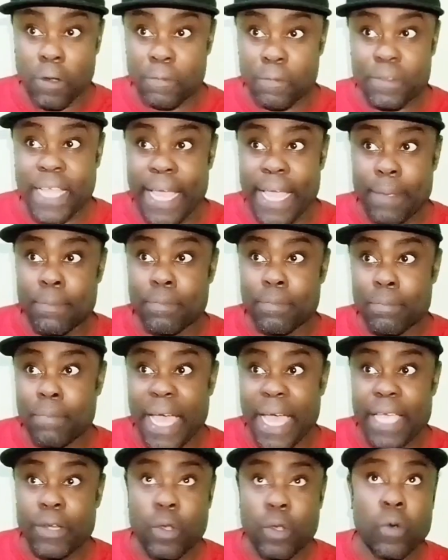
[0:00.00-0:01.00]
enough
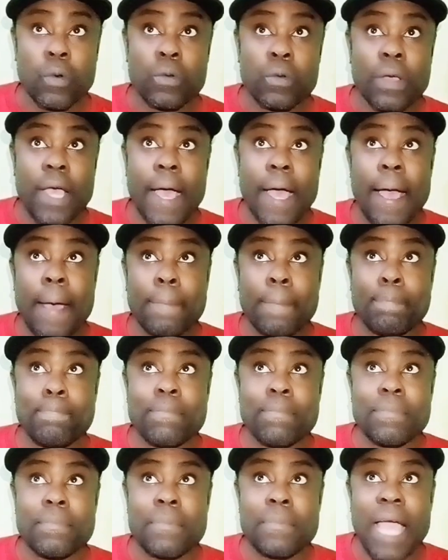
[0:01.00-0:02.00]
time by now.
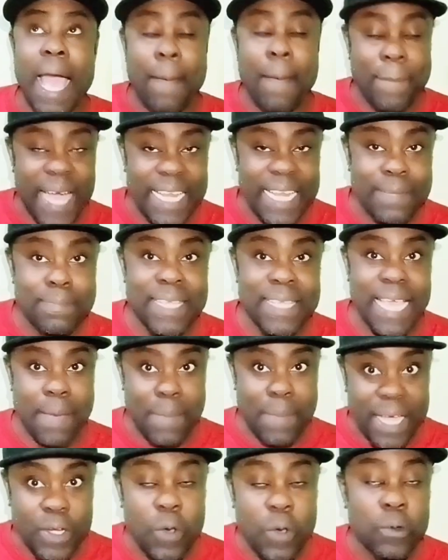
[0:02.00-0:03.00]
I'm at me,
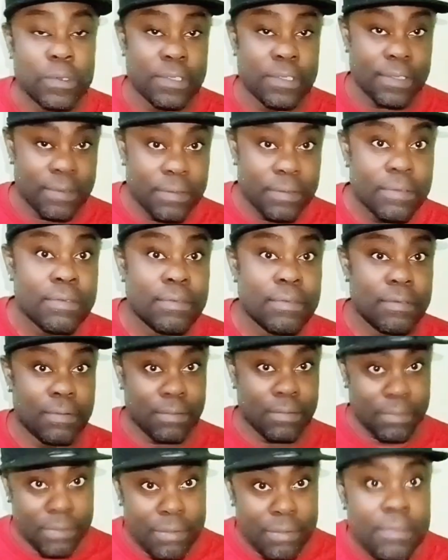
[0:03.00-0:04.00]
I'm at out.
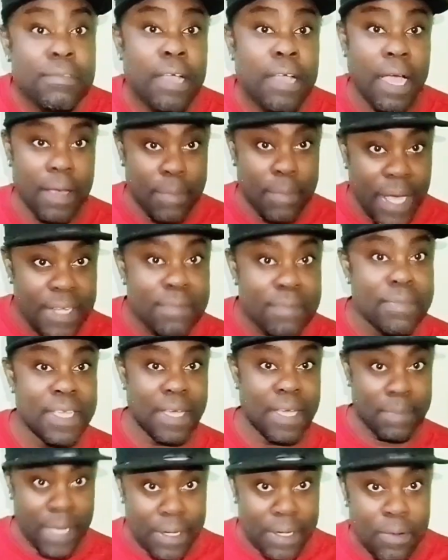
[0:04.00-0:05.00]
I'm at
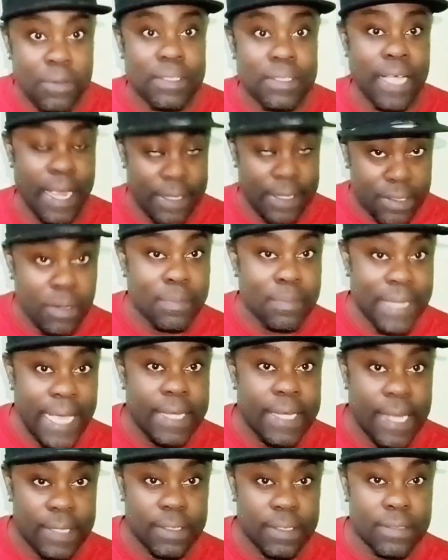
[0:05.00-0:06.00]
me, I'm at out. Or something
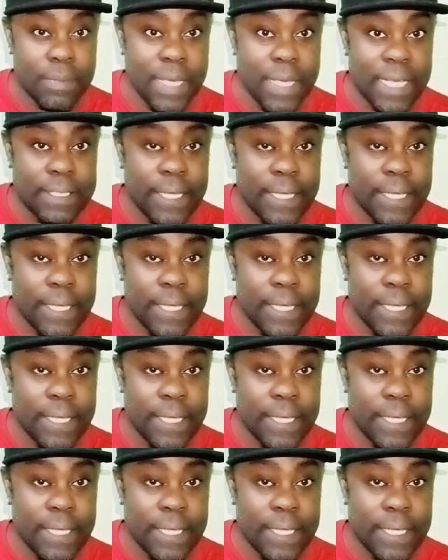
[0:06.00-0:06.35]
like that. That's what